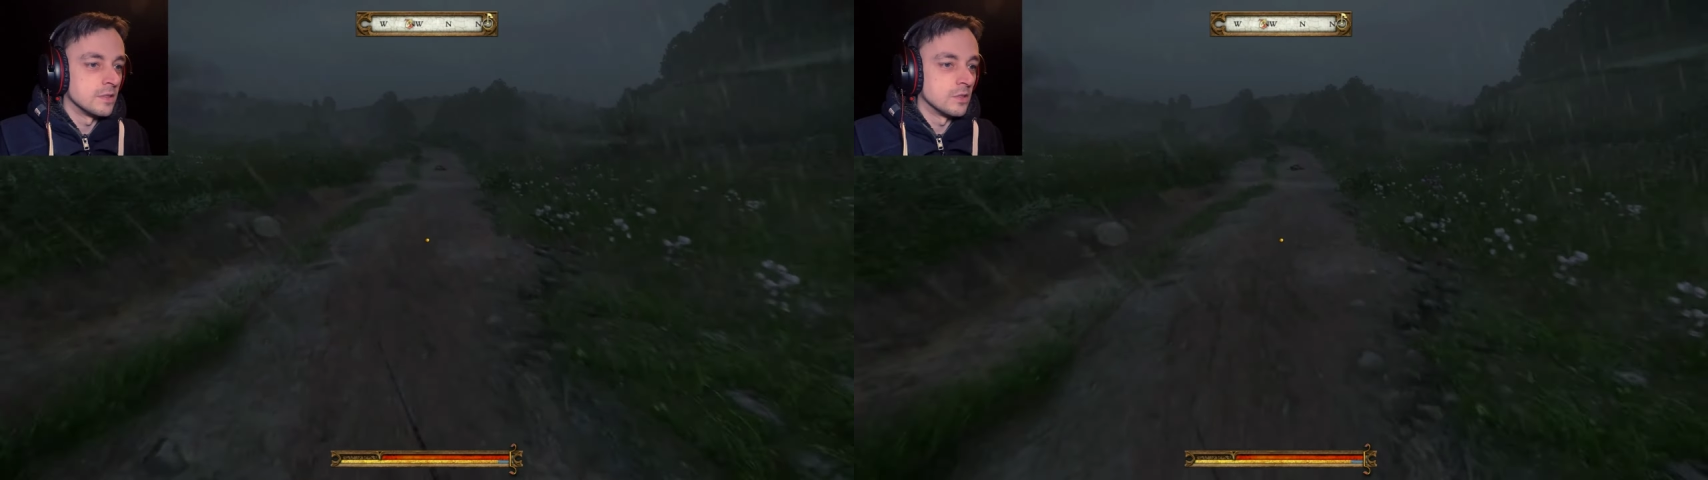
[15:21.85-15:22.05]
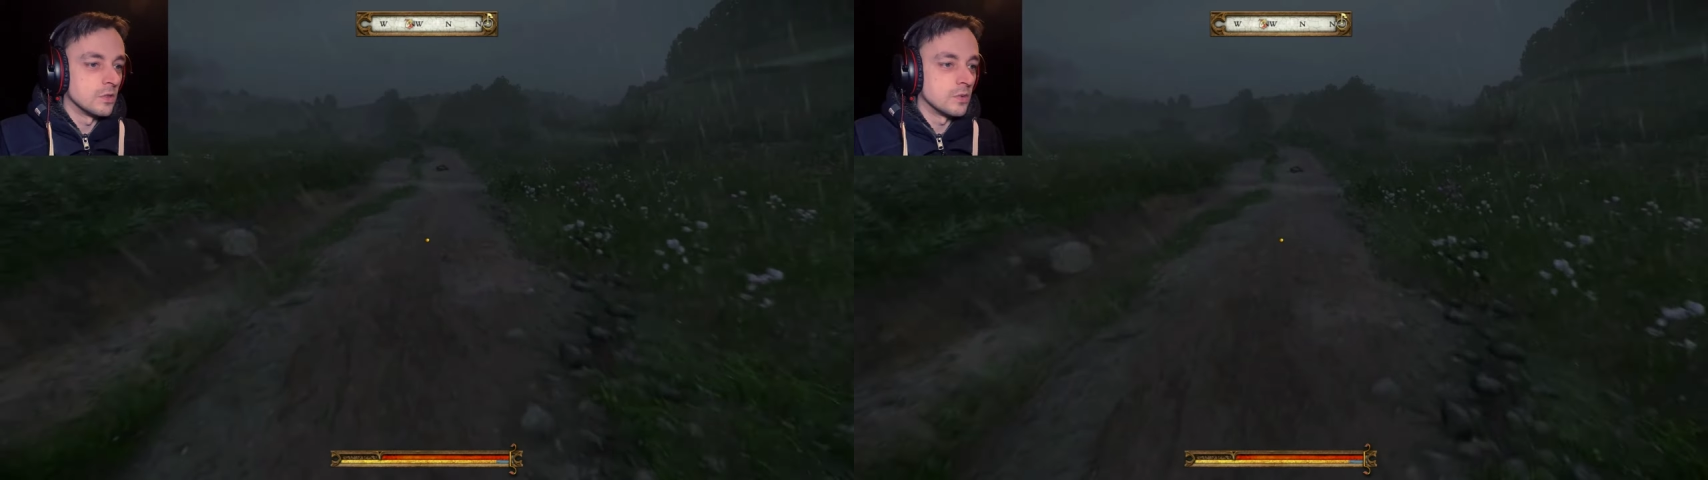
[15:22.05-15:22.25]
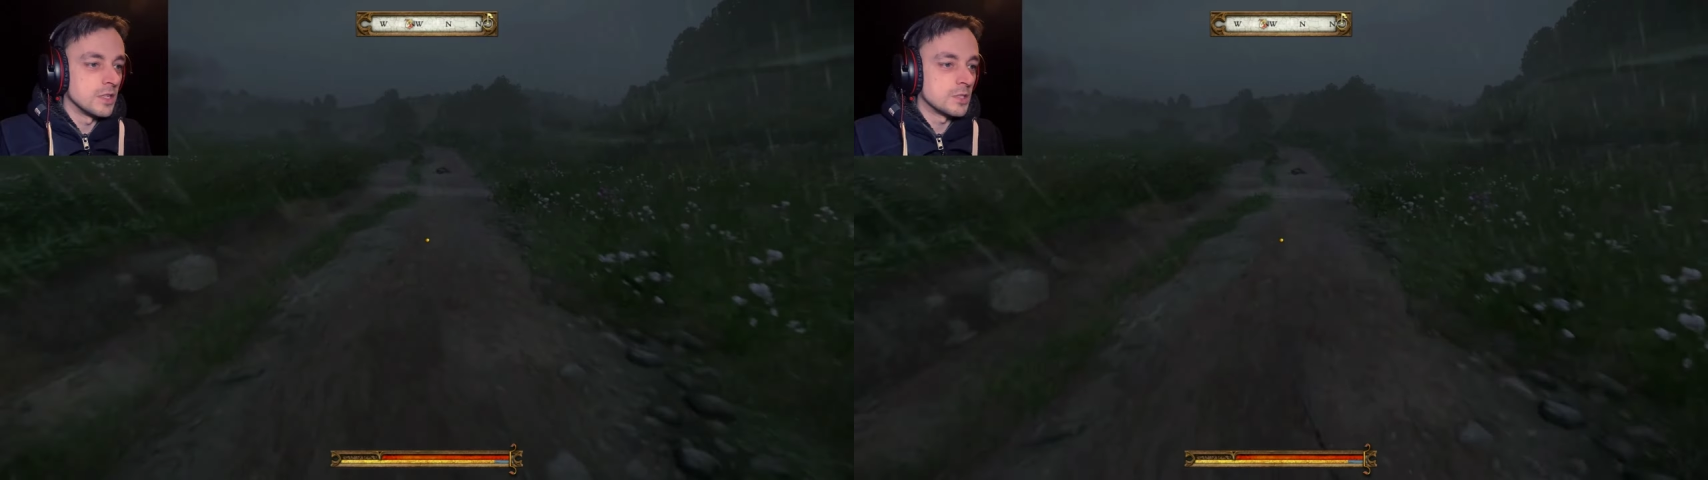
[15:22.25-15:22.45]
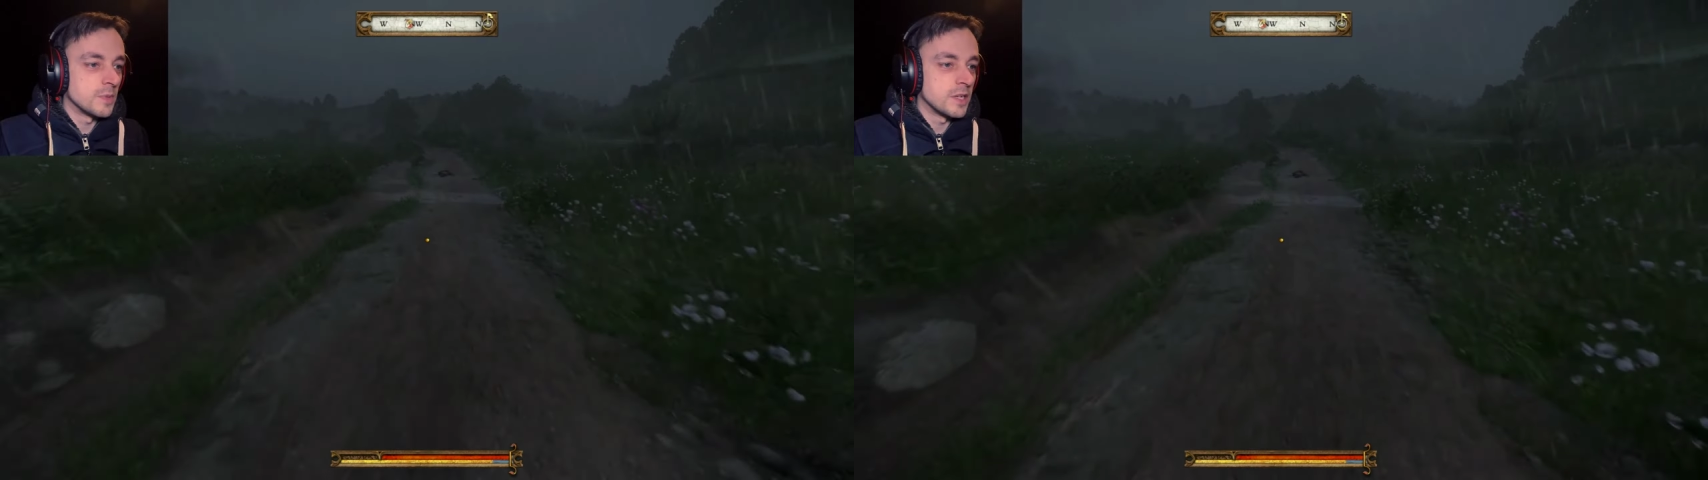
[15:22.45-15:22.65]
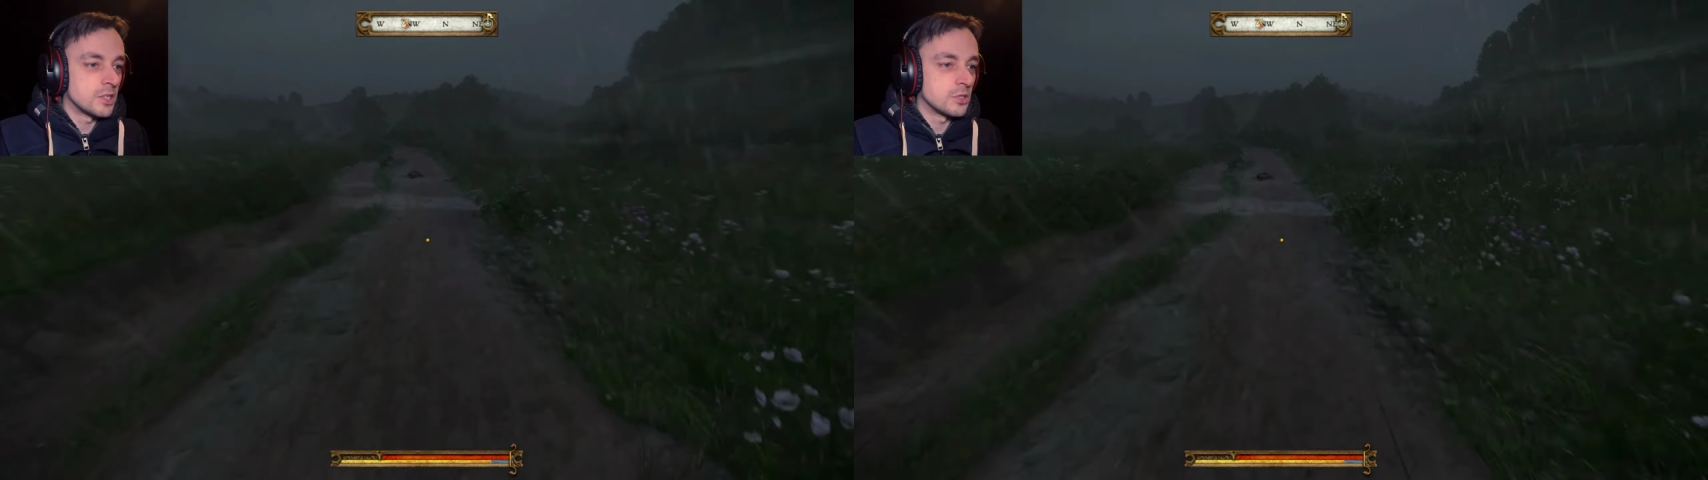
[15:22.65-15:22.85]
Always
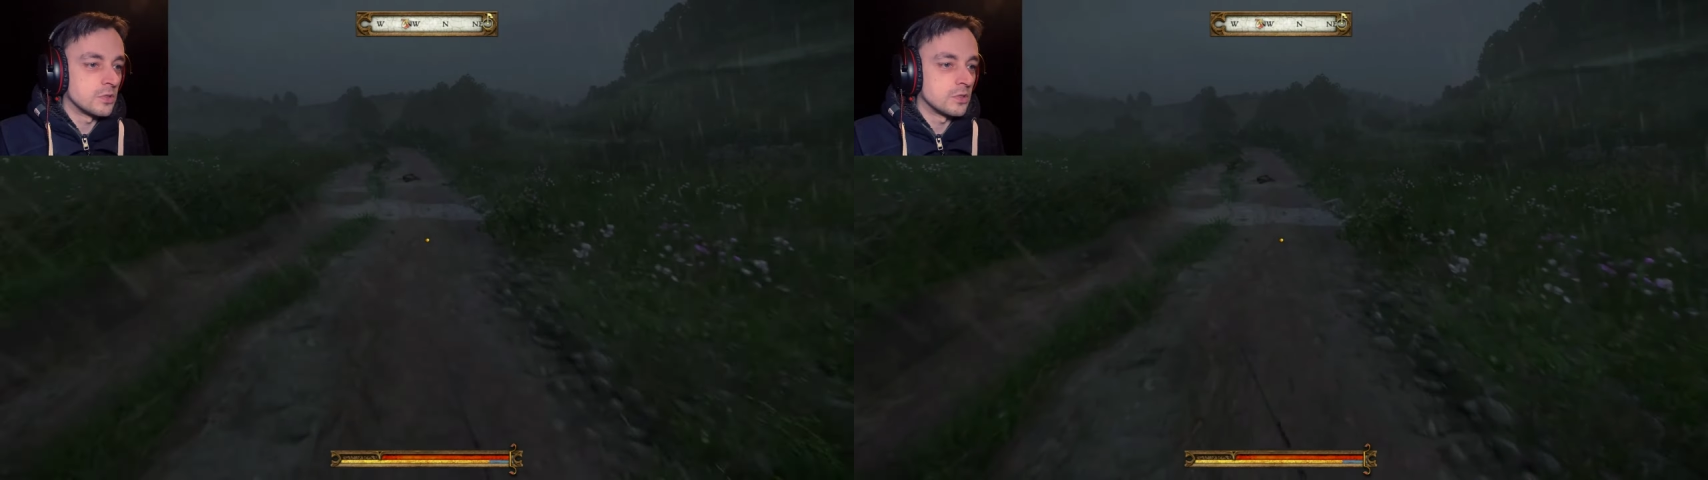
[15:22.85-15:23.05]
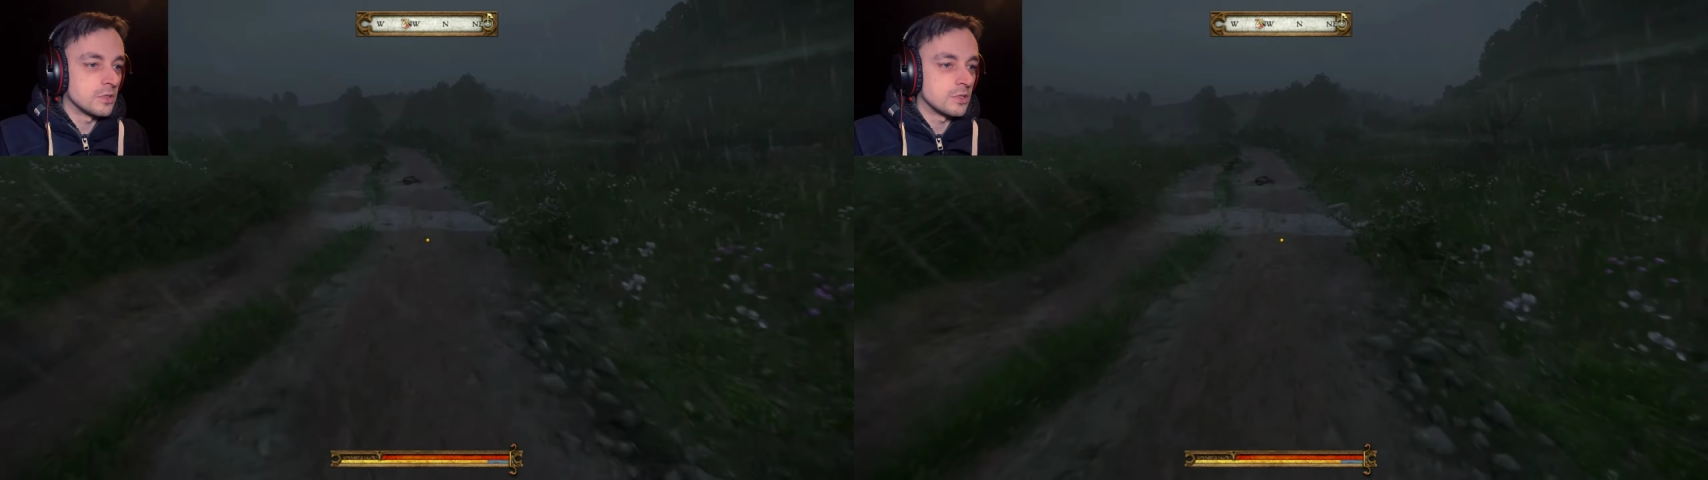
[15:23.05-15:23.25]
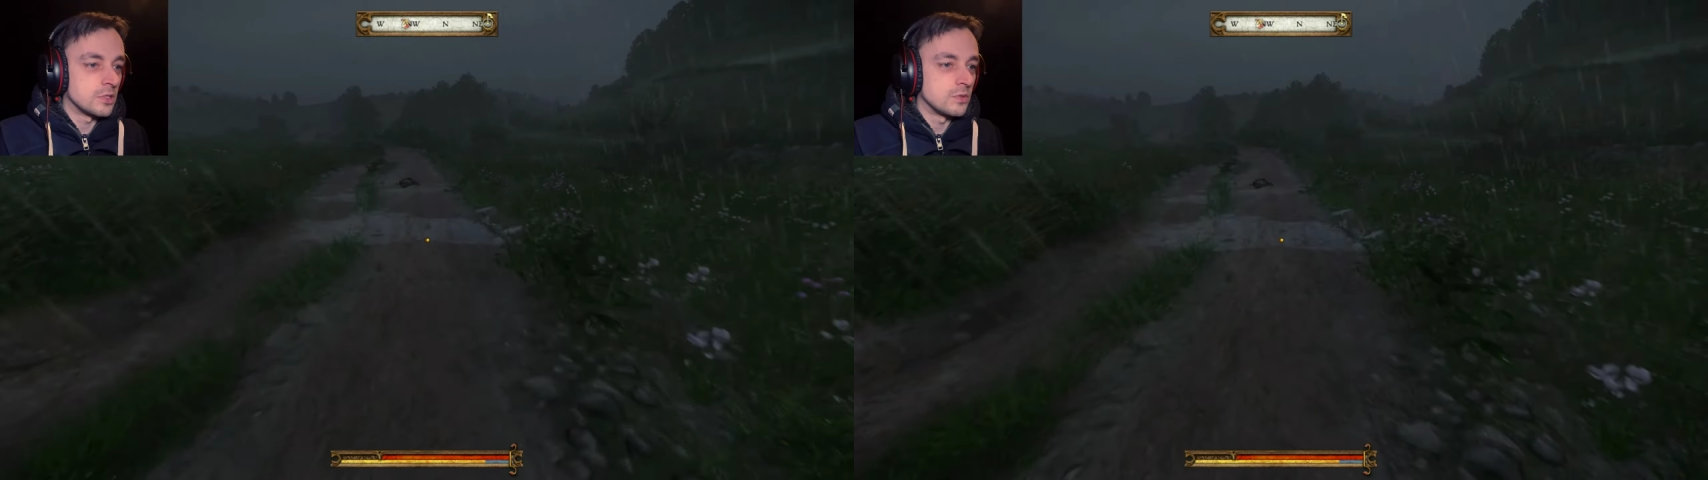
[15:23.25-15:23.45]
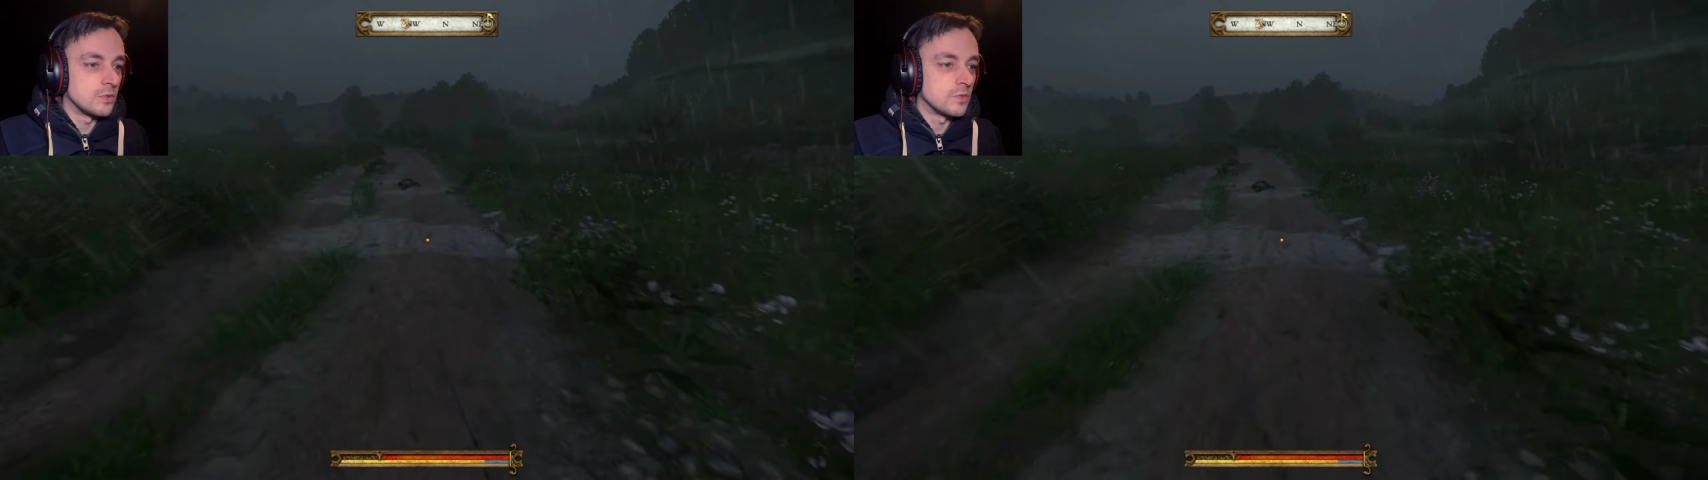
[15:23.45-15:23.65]
make sure that you